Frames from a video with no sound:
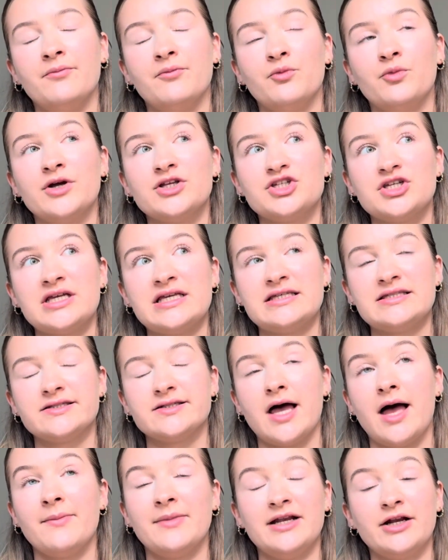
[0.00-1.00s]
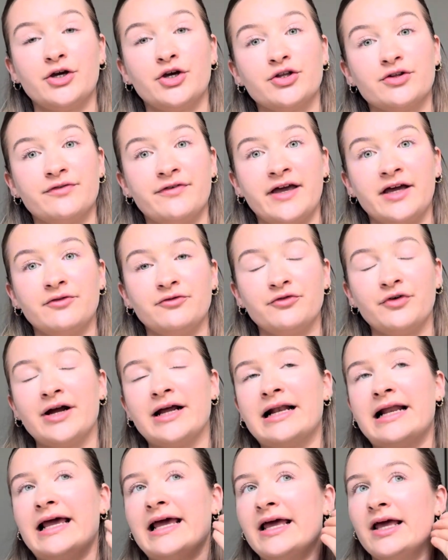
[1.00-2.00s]
which is, I mean, a good thing
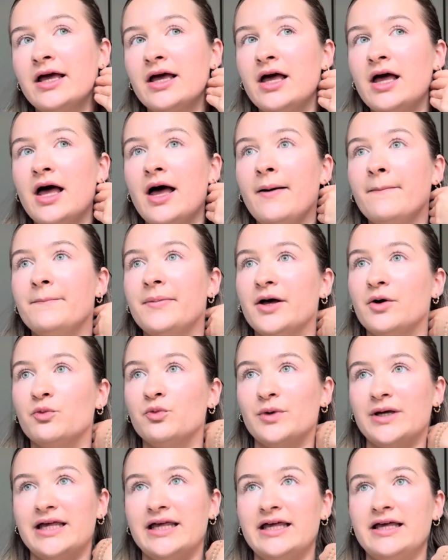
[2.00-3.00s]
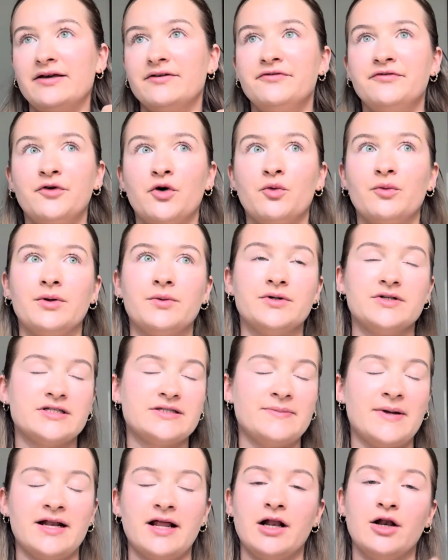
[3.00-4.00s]
really, but we thought we would have
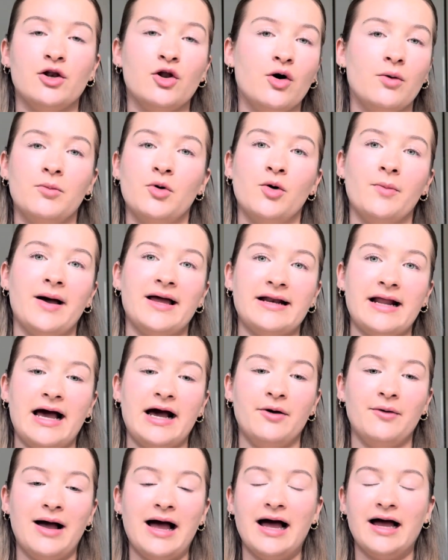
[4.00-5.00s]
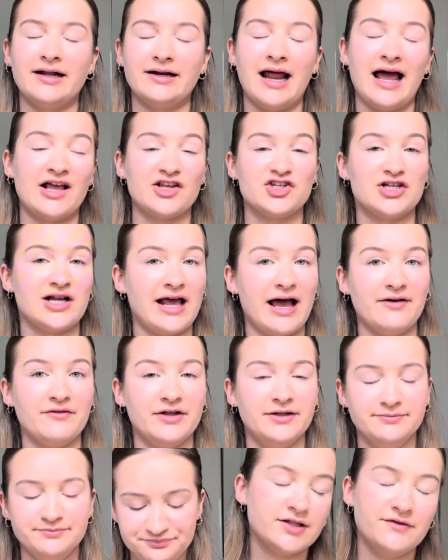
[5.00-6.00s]
spent a lot more by now and actually haven't.